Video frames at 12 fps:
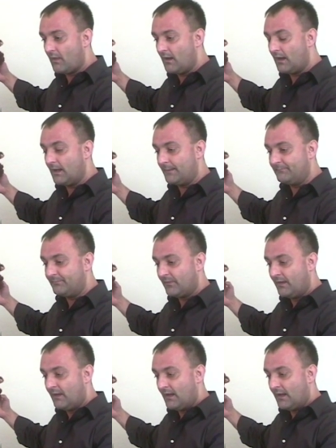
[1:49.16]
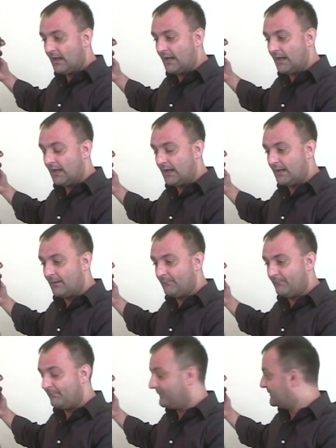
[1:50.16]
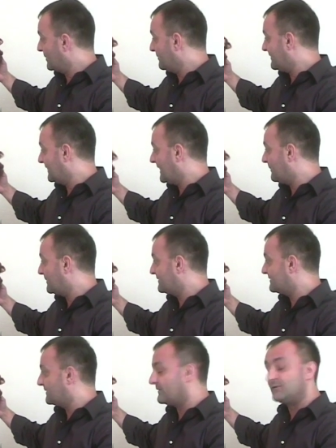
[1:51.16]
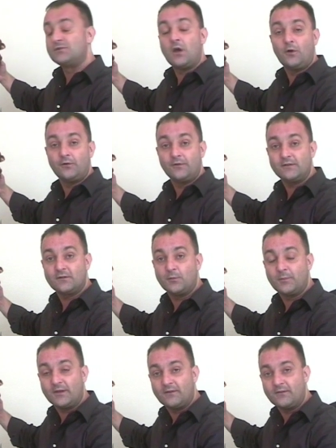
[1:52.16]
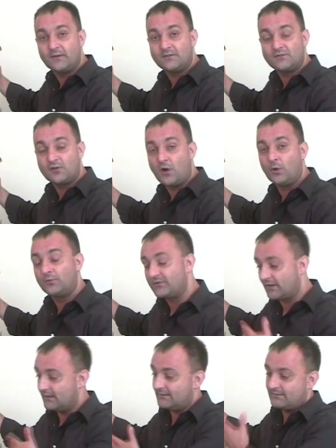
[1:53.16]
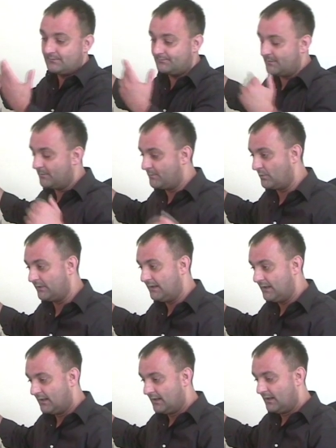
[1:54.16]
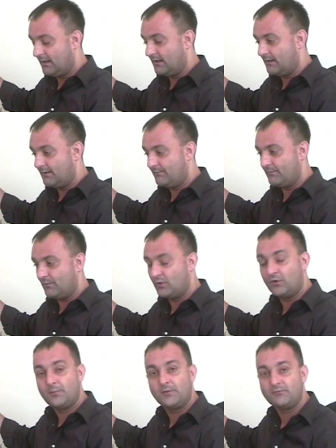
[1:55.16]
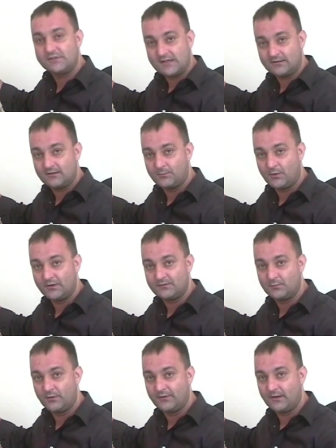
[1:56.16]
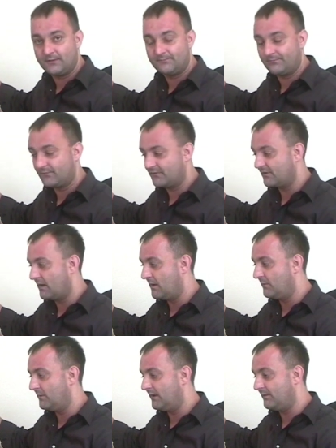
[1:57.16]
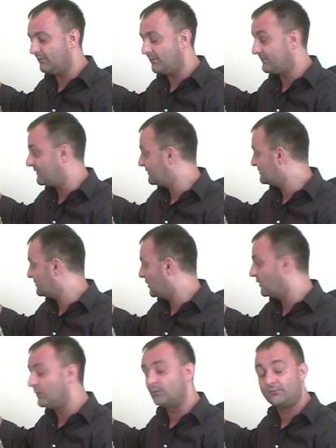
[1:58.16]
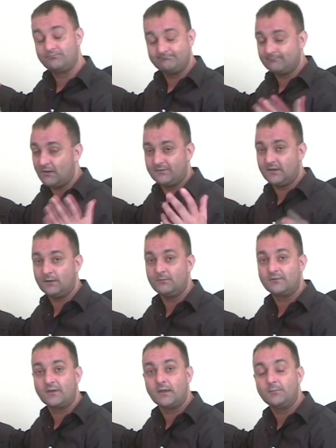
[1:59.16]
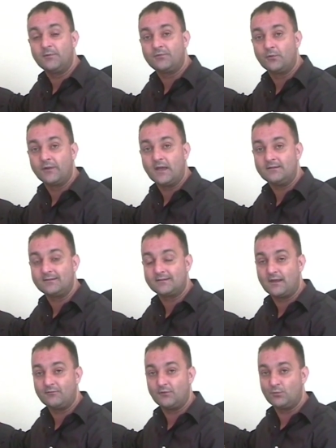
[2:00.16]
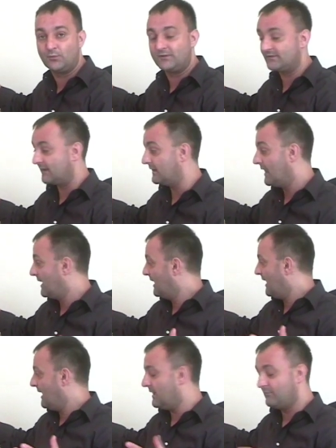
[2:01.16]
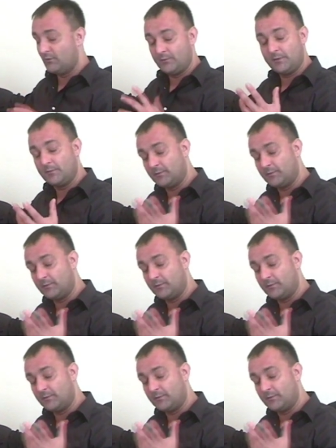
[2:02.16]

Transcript: um, um, something happens to the child. And this could be that this child, say it's a boy, um, could have been rejected by its mother. So the, the child, I don't know, say before the age of seven would say, hey, mummy,